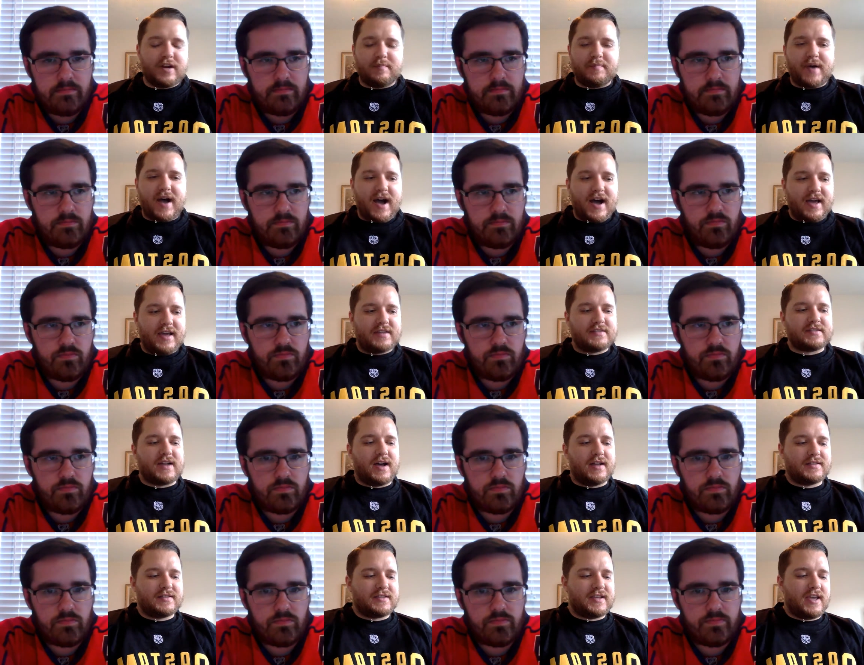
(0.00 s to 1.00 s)
Speaker 1: bias,
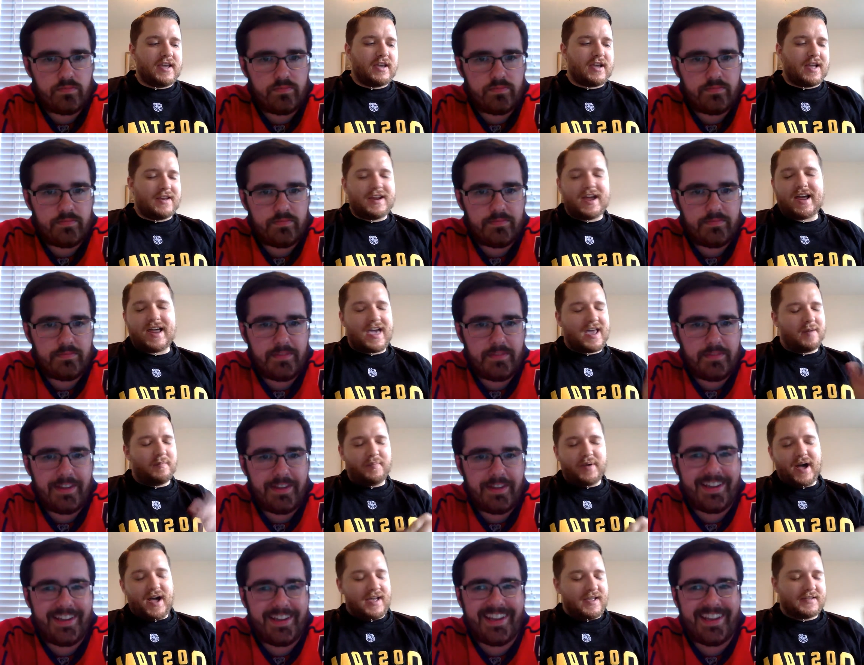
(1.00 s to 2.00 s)
I'll take not out of
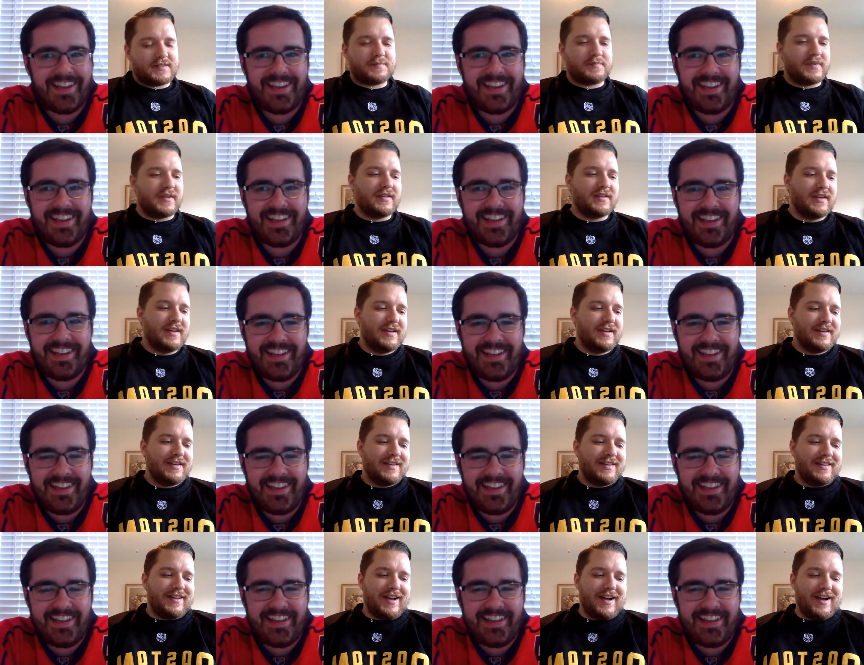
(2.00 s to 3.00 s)
bias, but
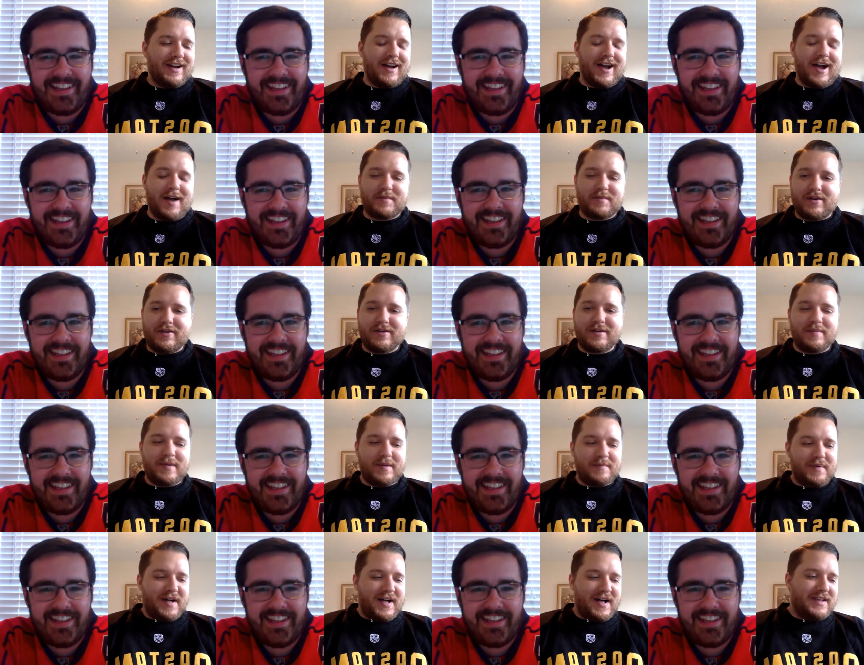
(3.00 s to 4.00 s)
I'm going to be
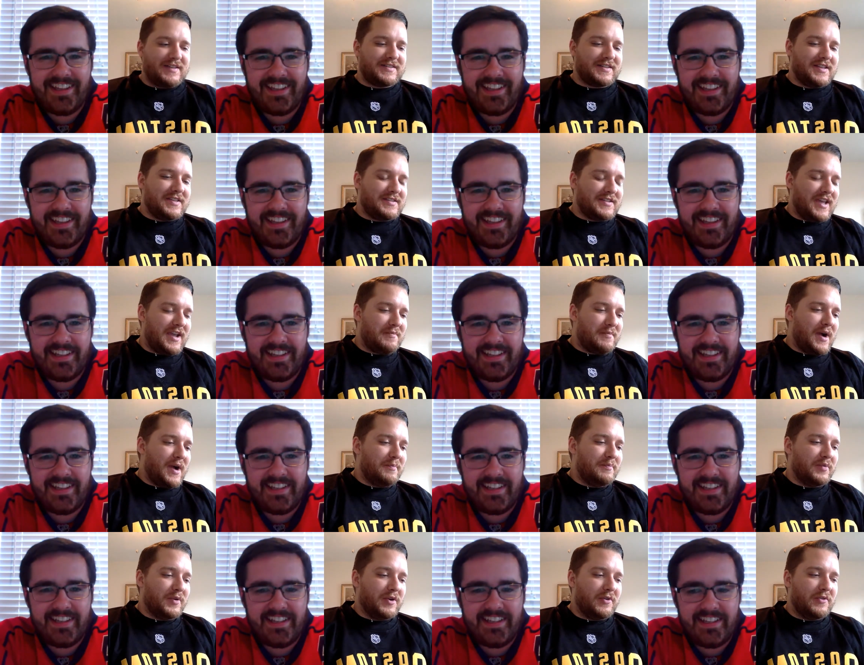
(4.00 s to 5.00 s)
biased and take my
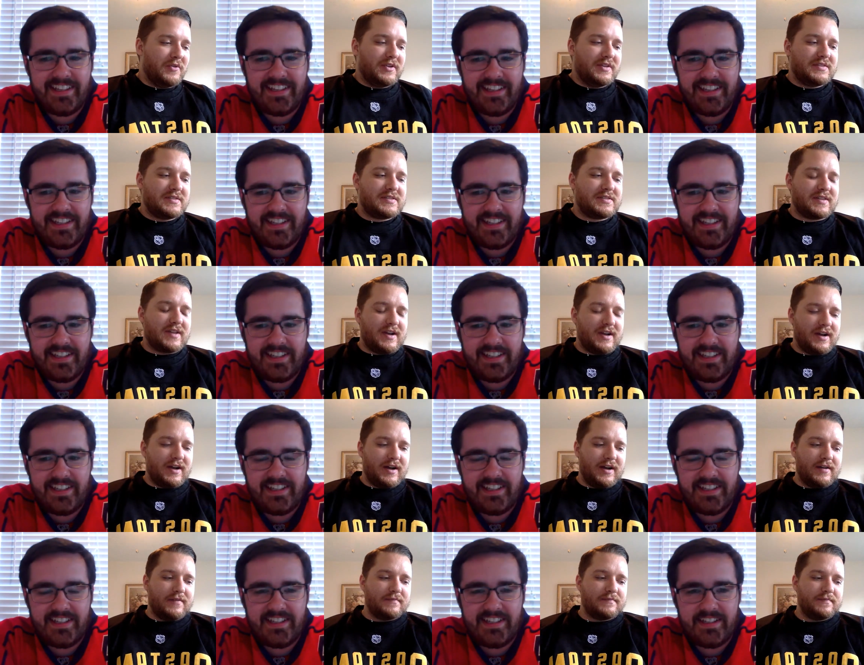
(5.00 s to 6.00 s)
Bruins
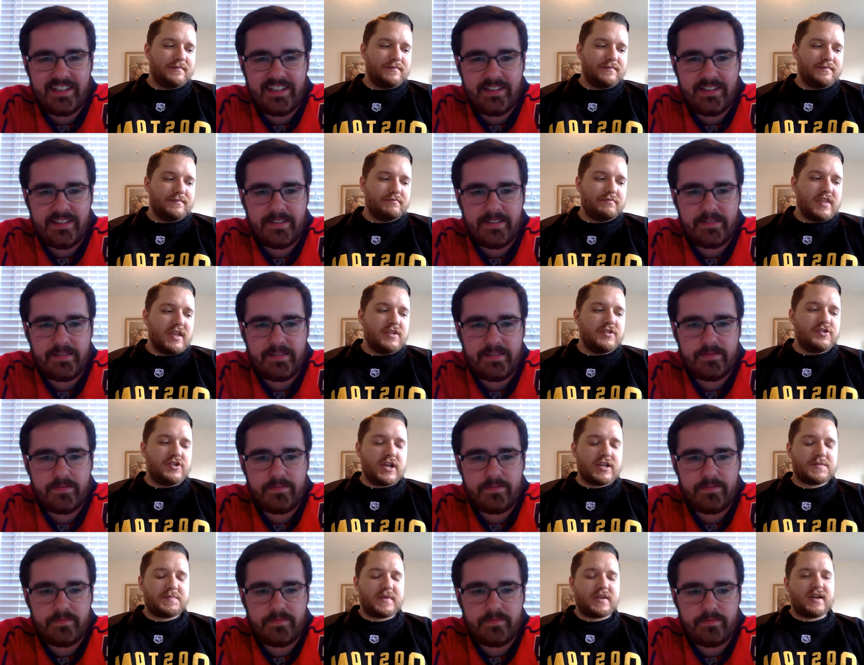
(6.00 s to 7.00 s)

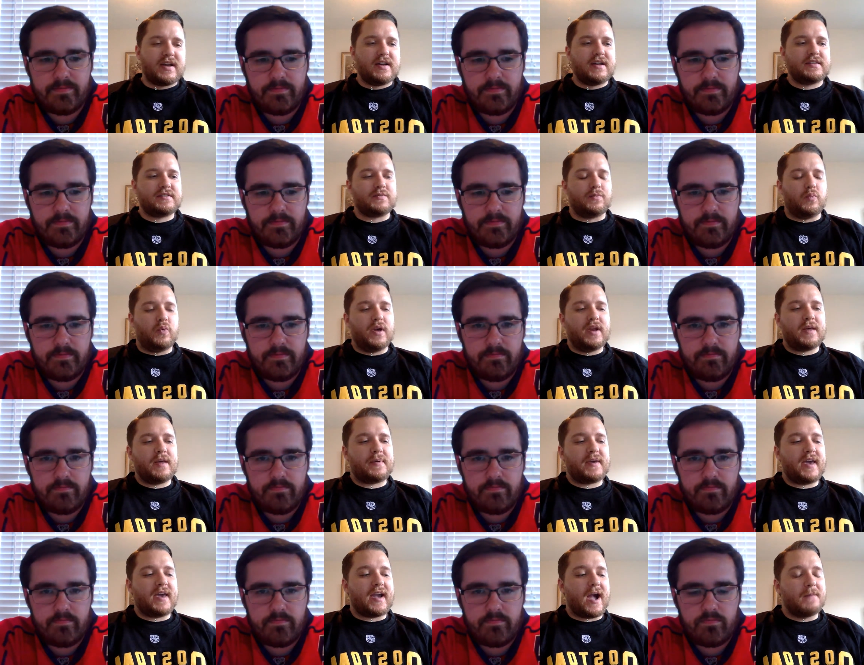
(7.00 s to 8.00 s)
just because
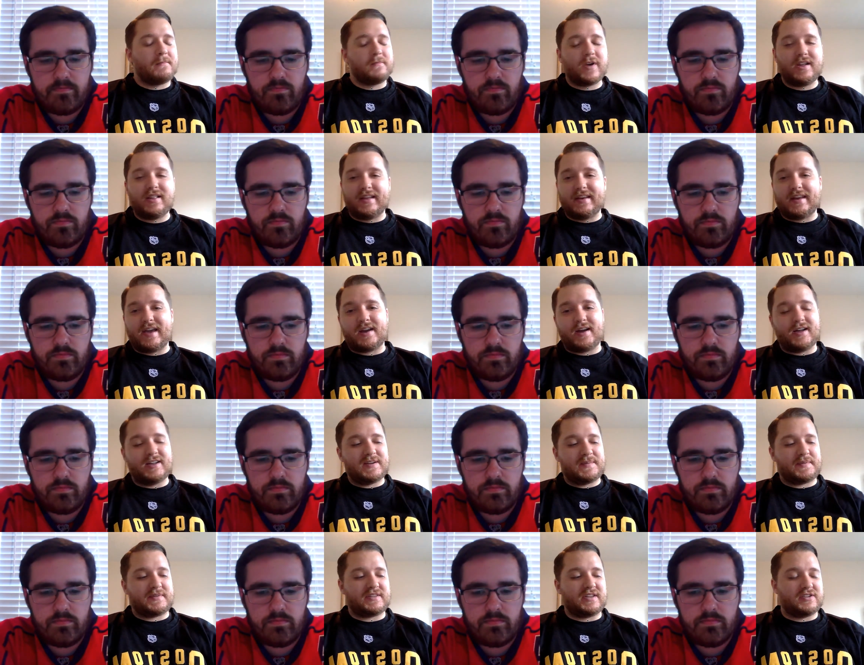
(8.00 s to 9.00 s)
Winnipeg, I'm really not
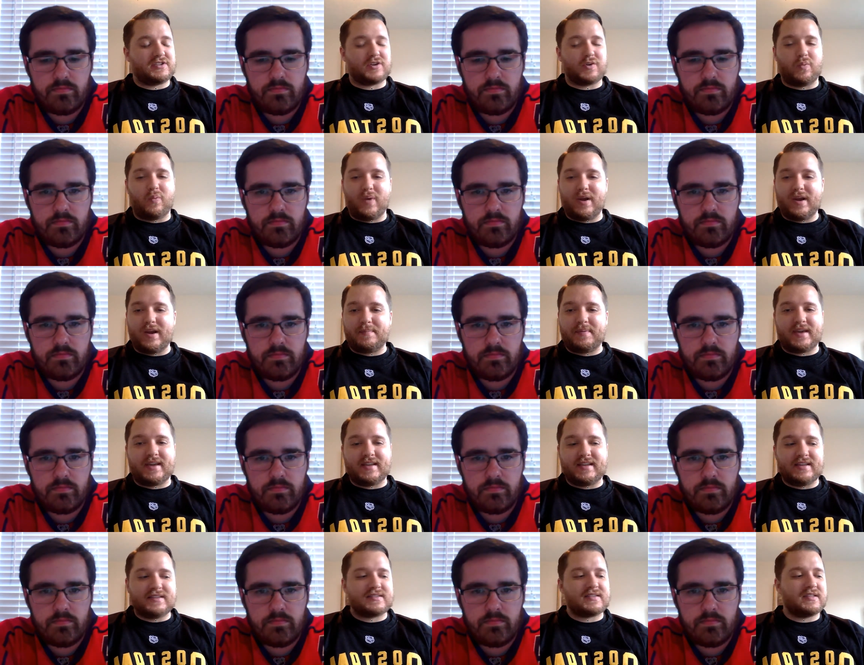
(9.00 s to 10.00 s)
100% sure Winnipeg
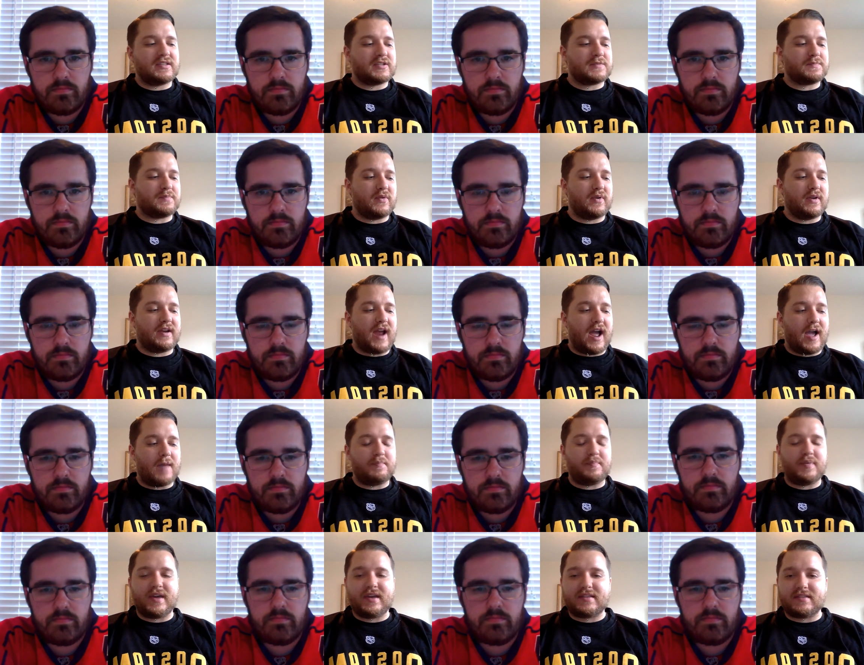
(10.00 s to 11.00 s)
gets to this point. I
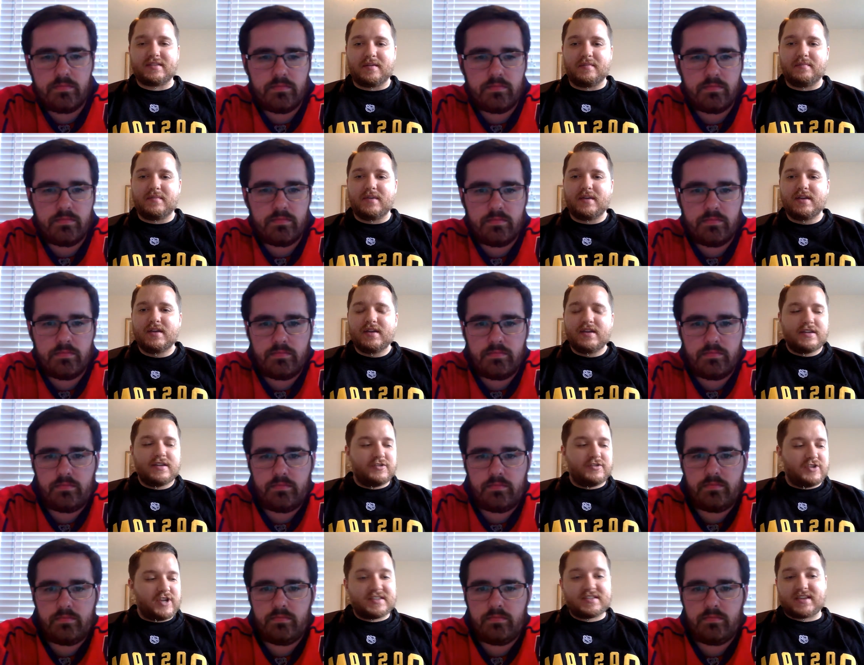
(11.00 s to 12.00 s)
picked them
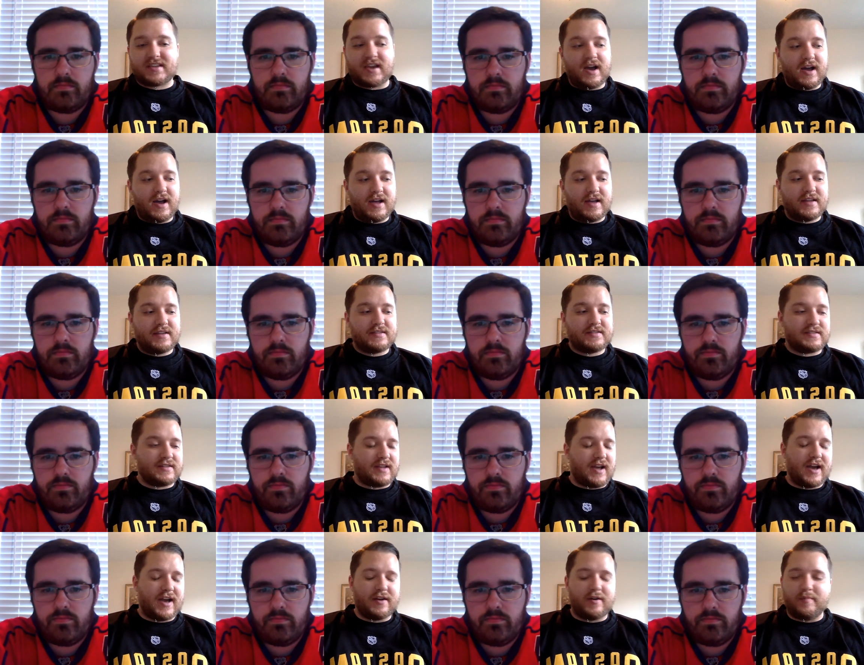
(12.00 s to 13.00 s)
just because
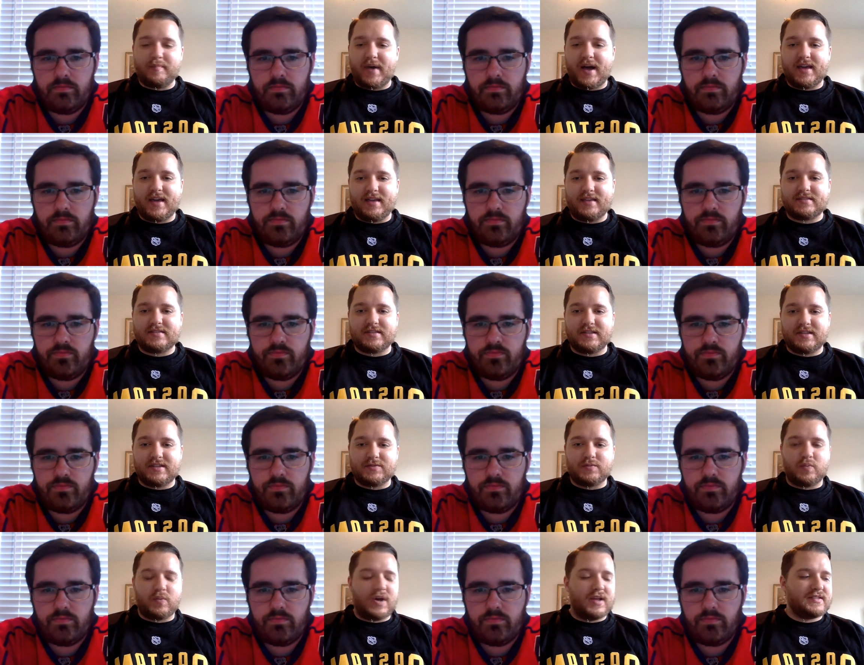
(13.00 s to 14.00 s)
I don't buy into these
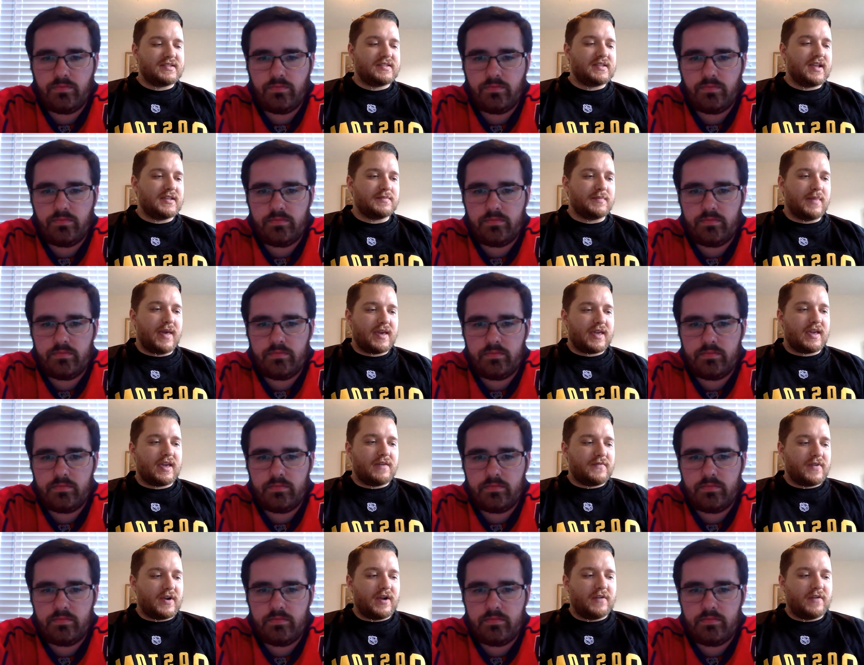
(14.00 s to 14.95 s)
one seeds making it very